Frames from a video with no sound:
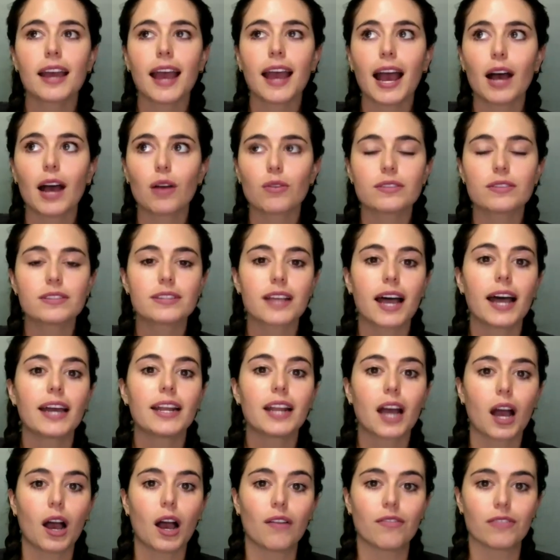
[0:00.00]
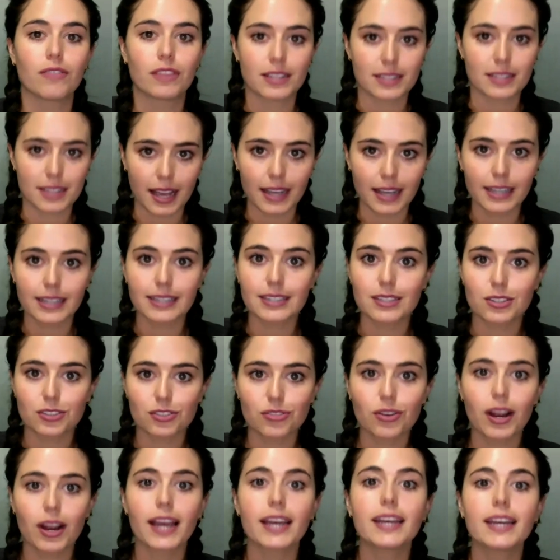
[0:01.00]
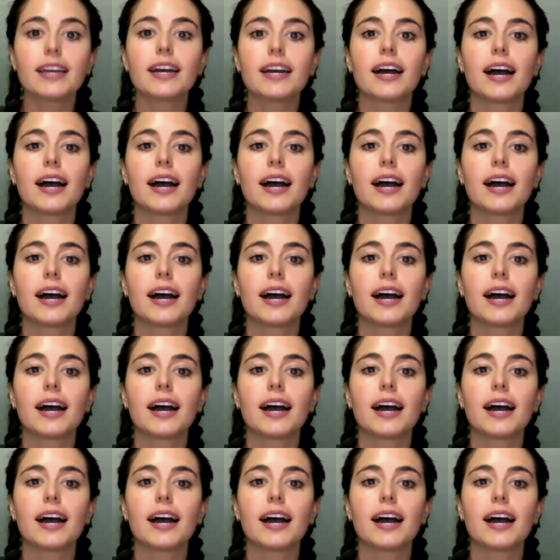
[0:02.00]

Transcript: outside of the science, right?